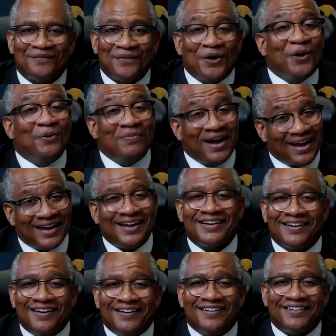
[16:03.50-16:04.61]
We're obeying
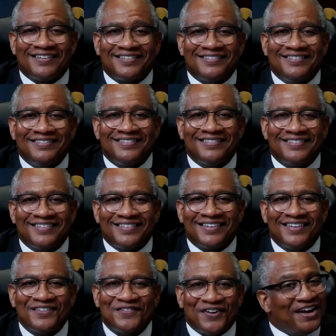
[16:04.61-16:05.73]
God.
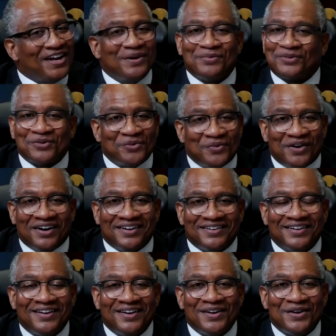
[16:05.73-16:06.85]
For he was the one
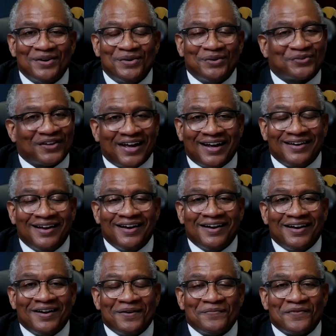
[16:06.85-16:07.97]
who said,
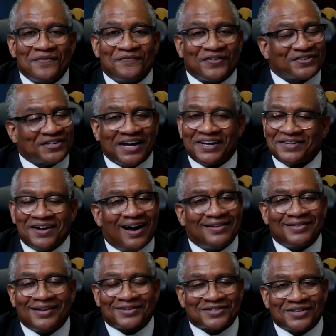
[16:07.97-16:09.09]
Forsake not
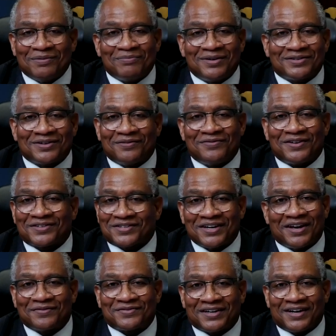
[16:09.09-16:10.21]
the assemblings of
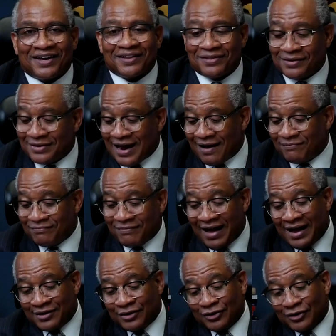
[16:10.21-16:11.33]
yourselves together. And I
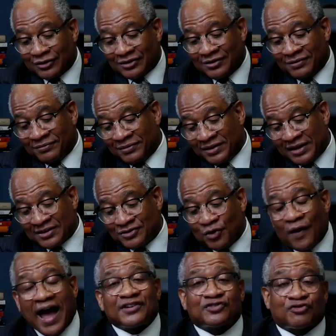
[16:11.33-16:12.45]
hadn't looked, there's
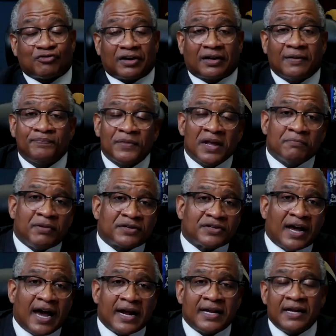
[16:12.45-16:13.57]
no asterisk
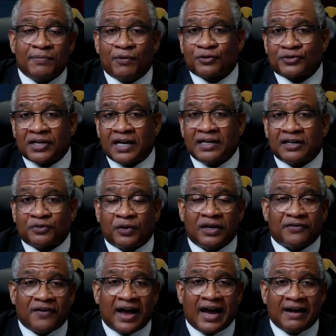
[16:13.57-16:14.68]
beside Hebrews 10 and
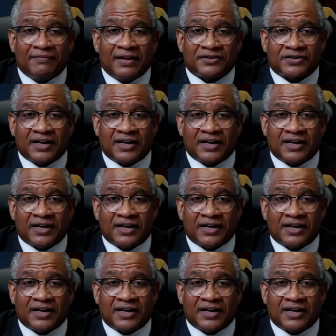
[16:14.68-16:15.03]
25 that